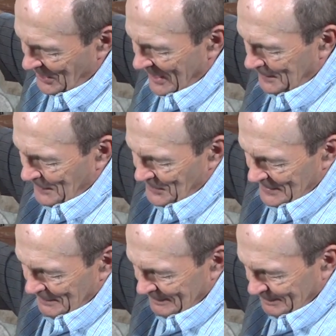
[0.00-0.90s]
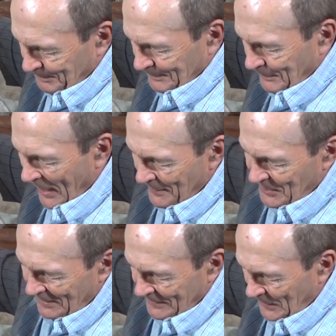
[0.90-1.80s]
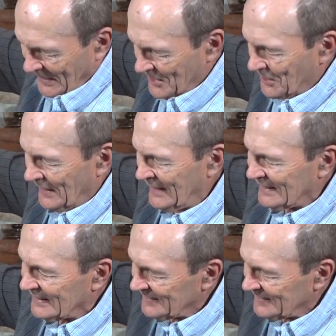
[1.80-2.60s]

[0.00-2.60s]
shell, which pops out very easily,